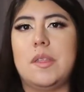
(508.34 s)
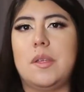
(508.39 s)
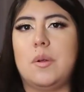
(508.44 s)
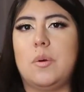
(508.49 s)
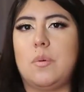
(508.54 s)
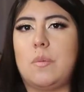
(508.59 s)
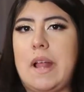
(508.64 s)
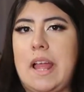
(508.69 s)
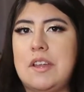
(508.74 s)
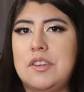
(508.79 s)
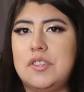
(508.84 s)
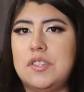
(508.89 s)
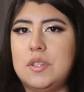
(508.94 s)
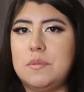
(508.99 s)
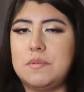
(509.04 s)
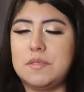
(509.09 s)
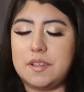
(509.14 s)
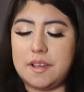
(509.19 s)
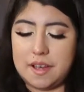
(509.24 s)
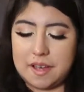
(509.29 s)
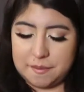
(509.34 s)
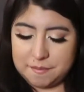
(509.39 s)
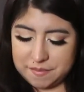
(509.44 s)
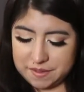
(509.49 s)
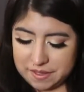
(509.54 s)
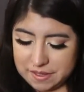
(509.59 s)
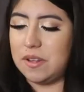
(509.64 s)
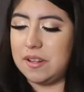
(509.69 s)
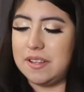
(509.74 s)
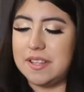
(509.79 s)
little red tube top.
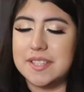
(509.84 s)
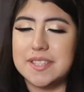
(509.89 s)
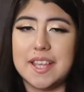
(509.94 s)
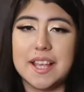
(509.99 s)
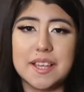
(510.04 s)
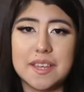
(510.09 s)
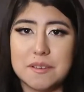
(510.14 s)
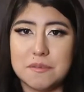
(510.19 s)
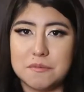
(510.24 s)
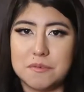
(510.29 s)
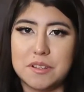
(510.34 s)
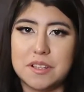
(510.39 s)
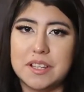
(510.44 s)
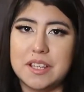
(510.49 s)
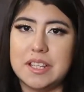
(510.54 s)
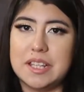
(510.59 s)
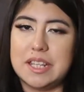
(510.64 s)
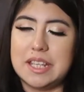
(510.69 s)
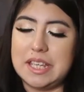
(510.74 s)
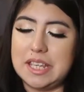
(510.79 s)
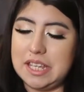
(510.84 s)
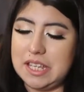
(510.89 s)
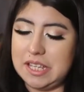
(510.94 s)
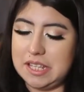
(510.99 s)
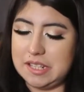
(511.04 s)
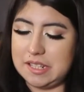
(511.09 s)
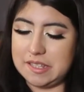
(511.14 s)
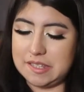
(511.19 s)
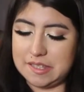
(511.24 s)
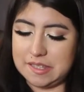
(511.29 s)
For the second one,
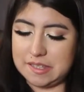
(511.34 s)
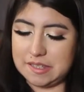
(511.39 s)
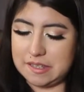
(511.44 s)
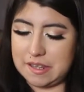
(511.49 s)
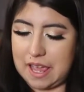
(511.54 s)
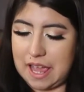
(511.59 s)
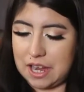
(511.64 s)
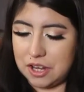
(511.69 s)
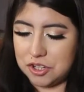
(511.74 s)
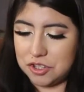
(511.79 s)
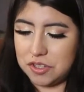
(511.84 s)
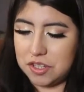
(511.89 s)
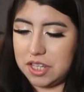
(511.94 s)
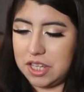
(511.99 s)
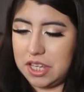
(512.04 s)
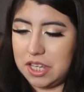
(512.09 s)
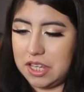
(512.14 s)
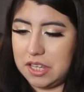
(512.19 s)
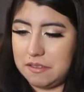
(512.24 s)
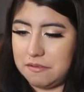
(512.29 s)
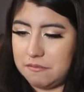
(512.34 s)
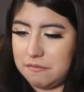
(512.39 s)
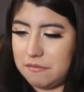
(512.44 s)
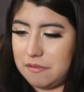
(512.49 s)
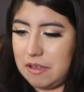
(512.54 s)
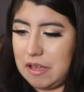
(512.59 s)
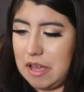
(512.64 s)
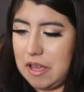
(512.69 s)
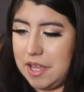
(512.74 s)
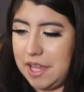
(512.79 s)
it's actually
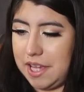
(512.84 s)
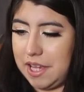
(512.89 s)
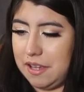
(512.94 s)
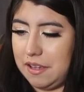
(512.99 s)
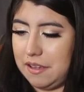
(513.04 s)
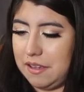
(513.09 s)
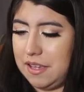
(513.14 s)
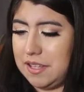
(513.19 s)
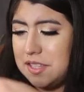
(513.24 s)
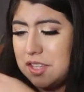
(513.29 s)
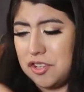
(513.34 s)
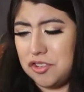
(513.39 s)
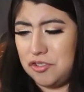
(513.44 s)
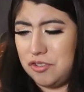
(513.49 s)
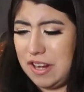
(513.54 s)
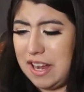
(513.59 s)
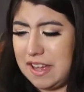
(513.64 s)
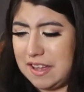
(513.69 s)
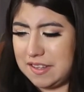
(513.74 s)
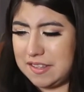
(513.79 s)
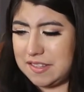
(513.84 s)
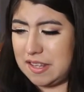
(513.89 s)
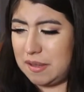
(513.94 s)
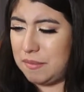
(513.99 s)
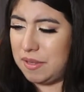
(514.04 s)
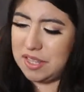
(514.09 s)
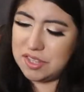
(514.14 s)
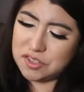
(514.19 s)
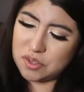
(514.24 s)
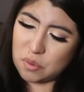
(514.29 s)
like, it's a dress. I
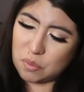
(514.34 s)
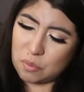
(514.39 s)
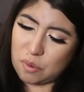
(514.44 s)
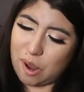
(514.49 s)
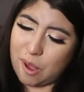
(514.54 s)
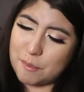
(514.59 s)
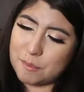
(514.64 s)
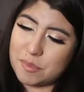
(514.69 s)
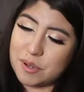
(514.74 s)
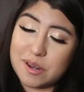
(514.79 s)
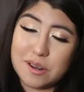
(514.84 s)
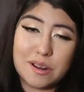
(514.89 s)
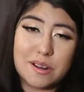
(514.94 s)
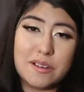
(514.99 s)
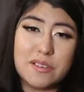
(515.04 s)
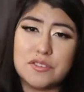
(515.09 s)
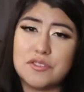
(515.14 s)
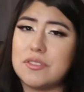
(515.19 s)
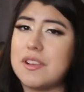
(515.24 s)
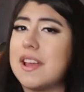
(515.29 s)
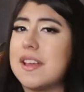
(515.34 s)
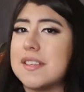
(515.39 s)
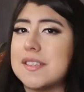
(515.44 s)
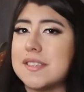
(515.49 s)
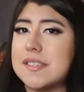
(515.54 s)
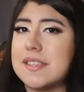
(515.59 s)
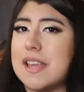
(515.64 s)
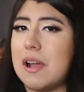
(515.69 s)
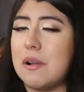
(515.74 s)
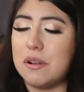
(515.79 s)
mean, it's a romper
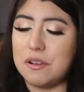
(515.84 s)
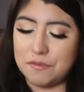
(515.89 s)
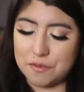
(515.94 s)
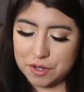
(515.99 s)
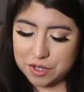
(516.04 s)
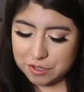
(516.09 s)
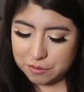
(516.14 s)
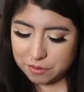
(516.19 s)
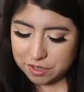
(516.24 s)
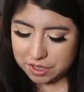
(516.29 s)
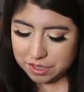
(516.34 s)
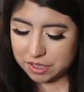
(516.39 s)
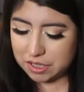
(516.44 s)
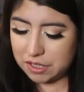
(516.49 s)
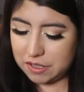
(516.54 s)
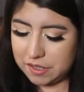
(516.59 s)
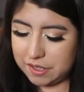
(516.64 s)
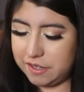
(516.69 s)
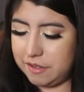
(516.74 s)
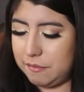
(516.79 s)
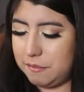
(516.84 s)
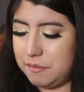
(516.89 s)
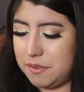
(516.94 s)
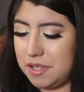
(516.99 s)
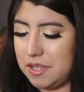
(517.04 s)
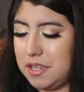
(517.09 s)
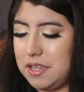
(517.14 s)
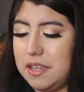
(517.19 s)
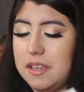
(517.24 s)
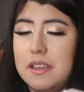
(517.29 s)
dress, however you want to call it,
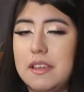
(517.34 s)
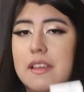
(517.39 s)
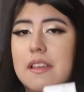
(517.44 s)
but